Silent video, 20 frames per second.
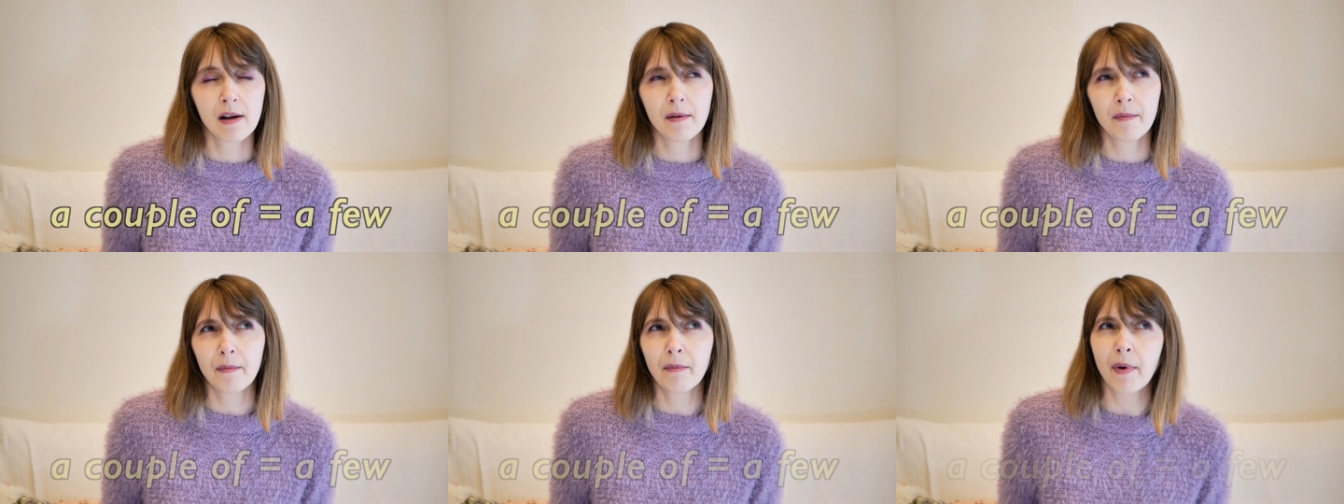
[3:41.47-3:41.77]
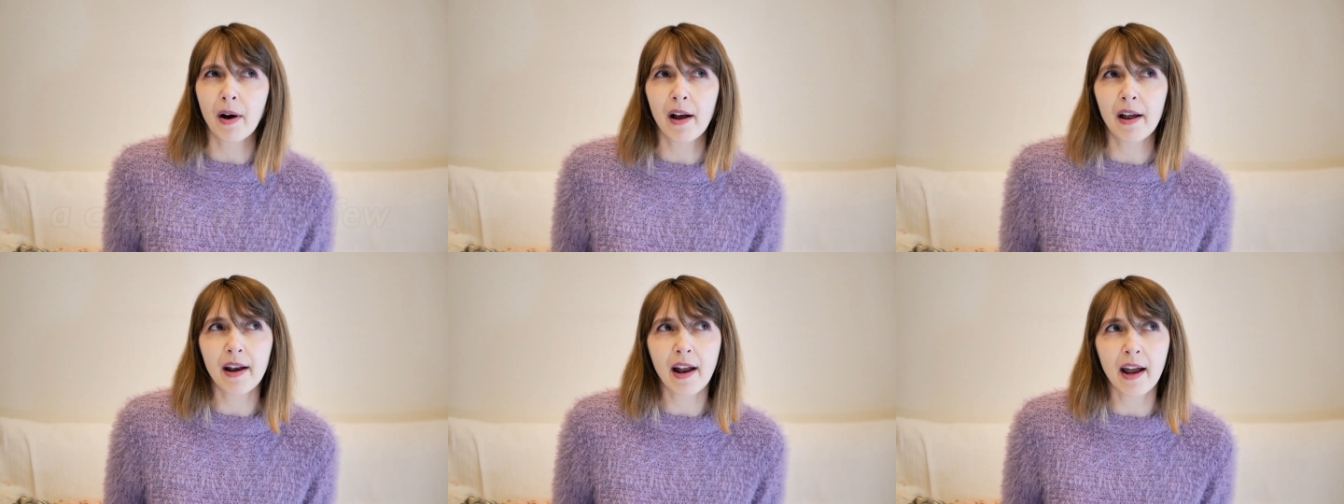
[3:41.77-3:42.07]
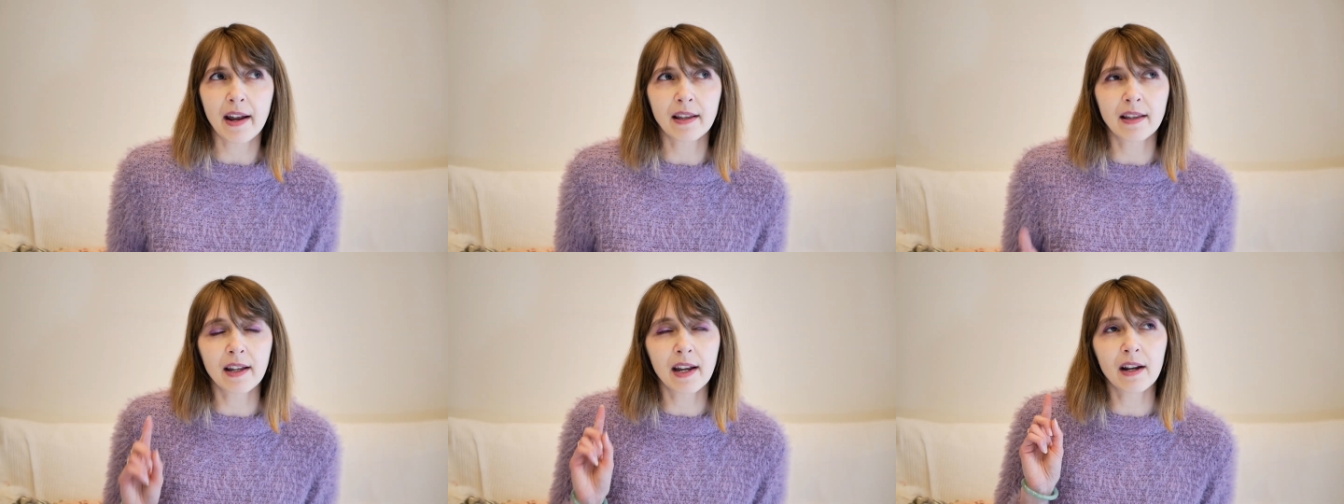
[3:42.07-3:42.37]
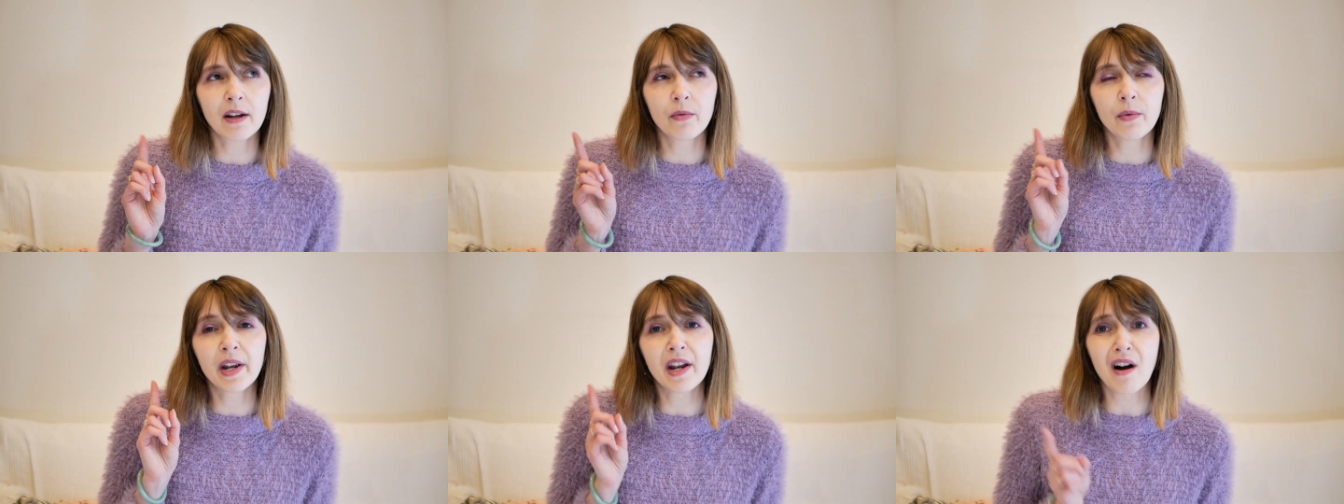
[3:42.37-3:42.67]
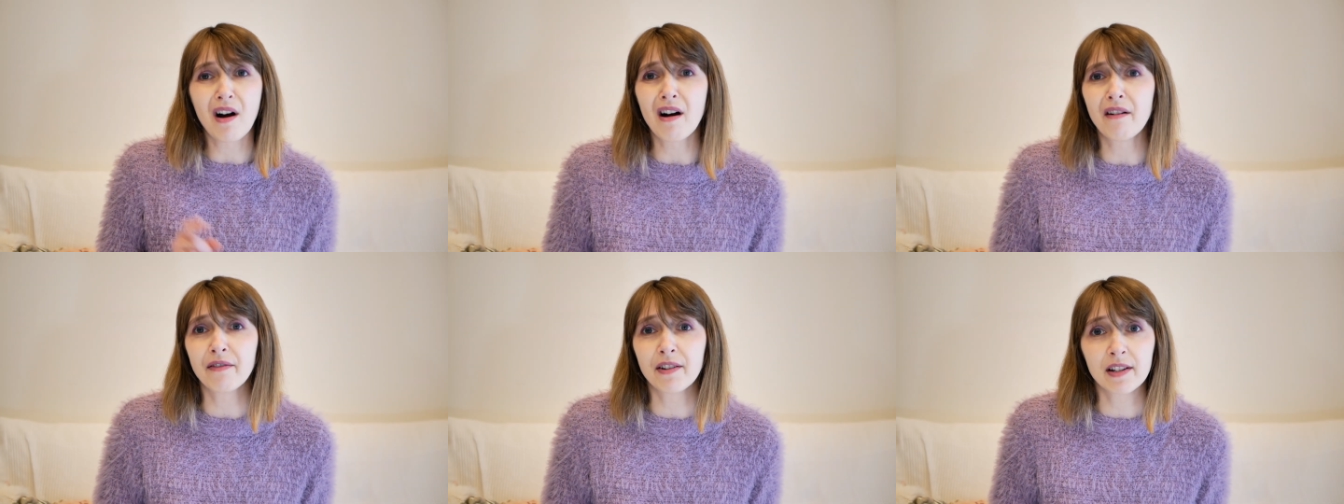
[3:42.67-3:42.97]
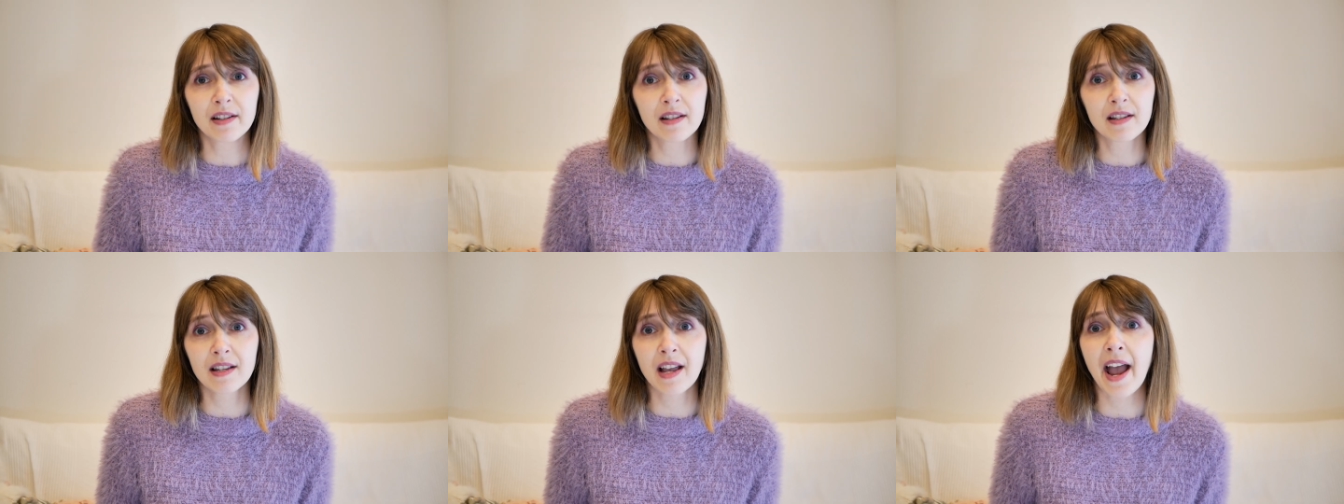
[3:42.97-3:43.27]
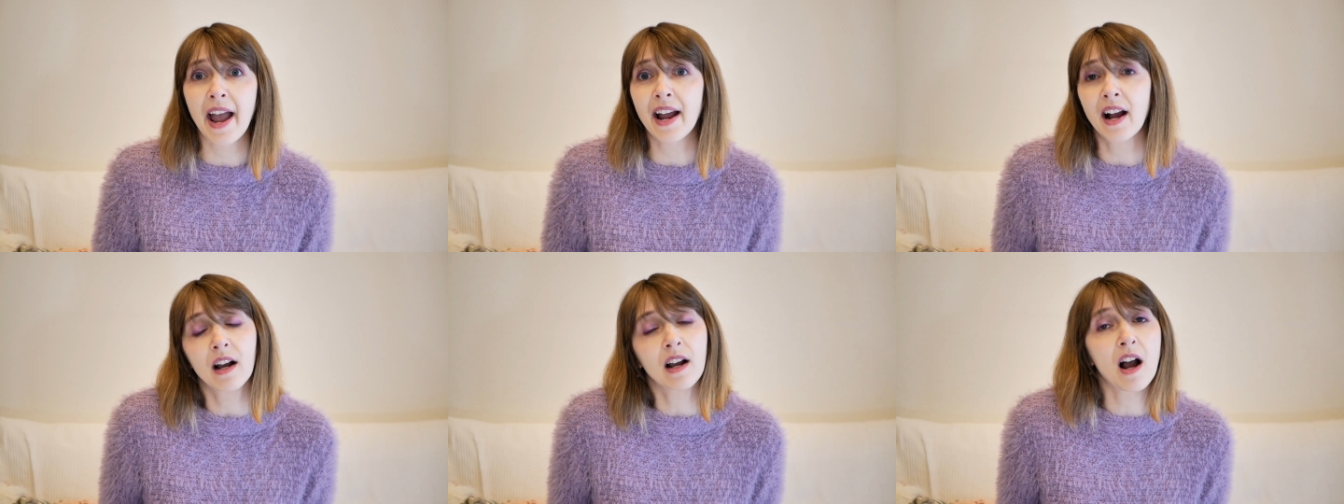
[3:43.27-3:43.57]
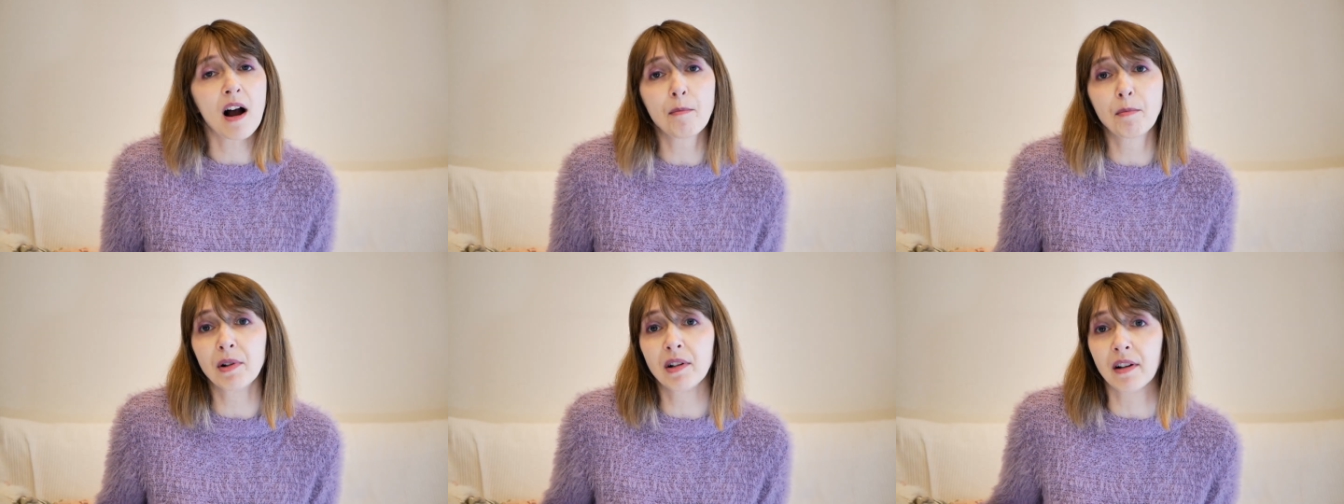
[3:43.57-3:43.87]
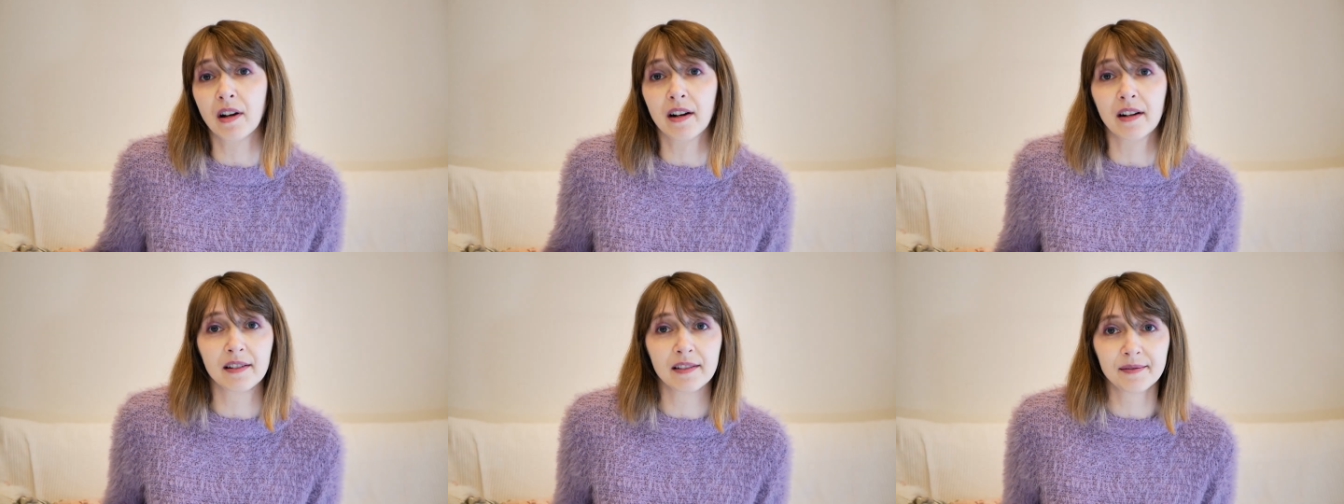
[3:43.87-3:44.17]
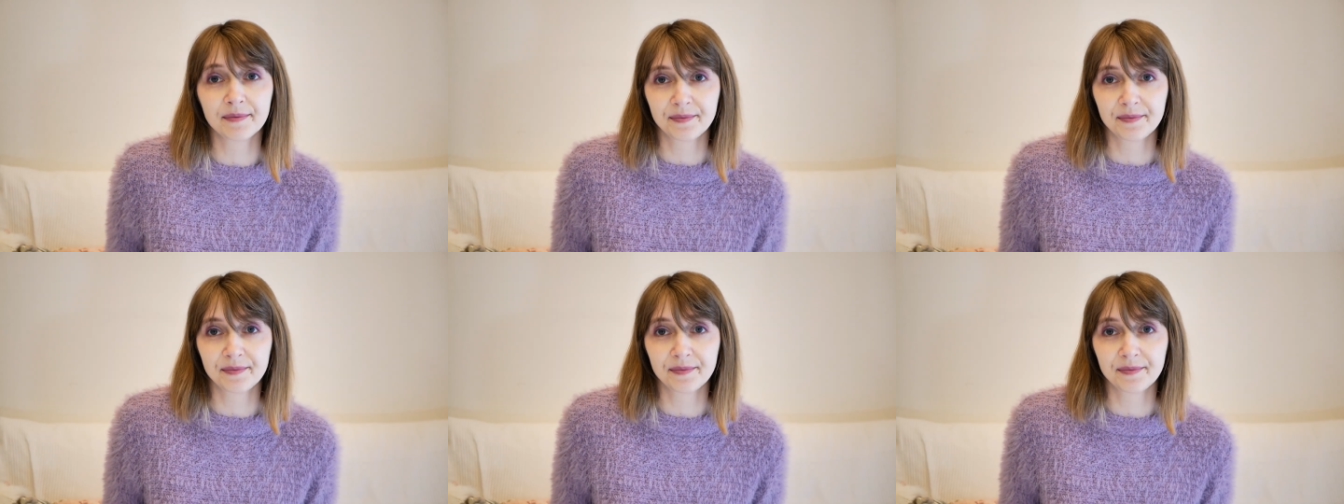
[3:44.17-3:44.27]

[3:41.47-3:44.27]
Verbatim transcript: But I think we often say a couple of.